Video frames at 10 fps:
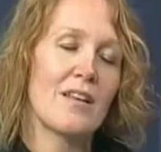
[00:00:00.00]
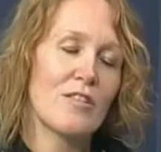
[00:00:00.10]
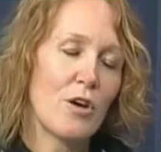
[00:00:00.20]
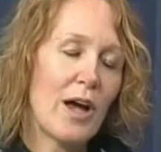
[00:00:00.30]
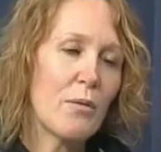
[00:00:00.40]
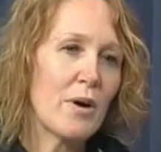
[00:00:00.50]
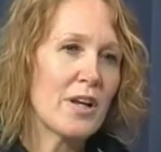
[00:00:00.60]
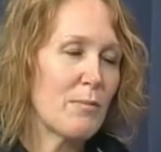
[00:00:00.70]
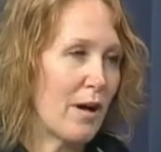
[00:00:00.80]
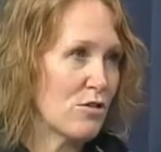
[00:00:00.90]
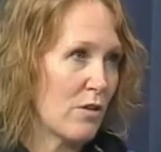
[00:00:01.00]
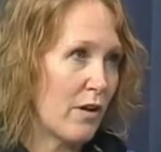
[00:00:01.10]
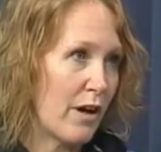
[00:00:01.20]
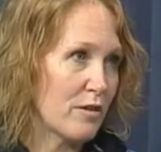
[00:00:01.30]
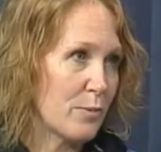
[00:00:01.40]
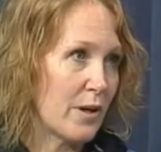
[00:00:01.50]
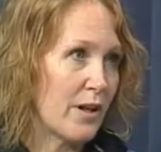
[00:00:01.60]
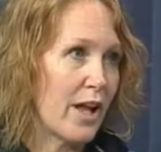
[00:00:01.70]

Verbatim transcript: So, I work at Mass General Hospital.